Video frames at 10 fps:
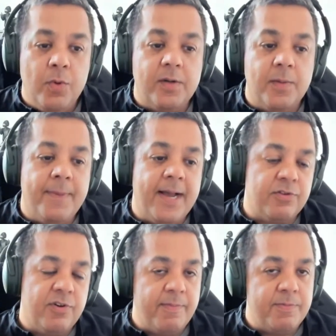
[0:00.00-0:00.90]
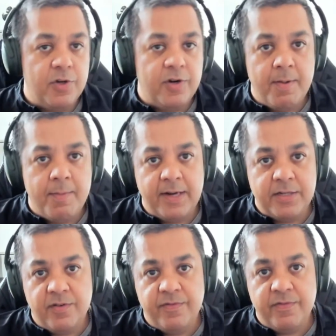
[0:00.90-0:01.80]
Welcome back to another episode of
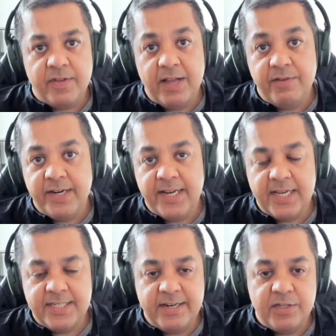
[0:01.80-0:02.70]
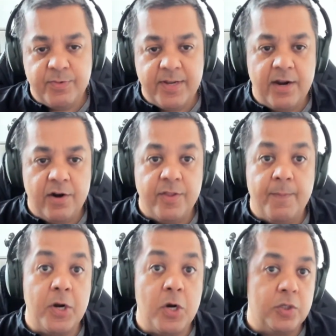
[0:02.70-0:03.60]
Microsoft Cloud VDI series. We are
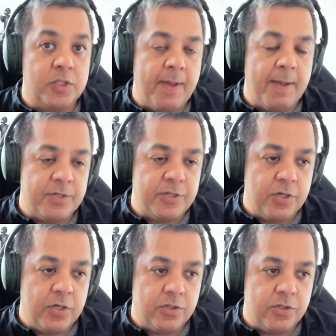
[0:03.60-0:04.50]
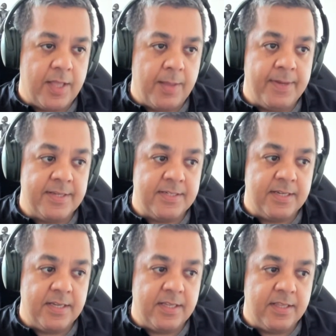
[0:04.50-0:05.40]
on the penultimate episode, so that means
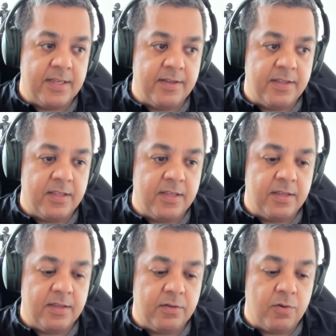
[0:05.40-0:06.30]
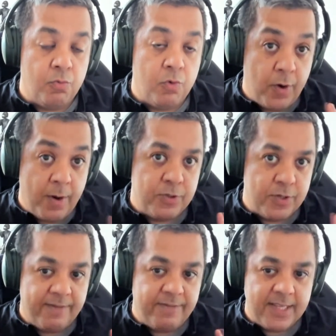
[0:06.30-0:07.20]
uh, the, the one more
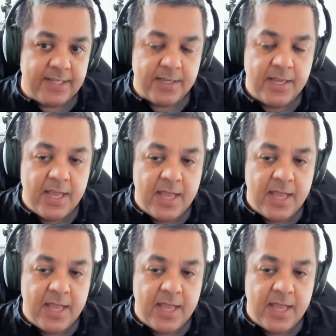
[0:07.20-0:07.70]
episode after this.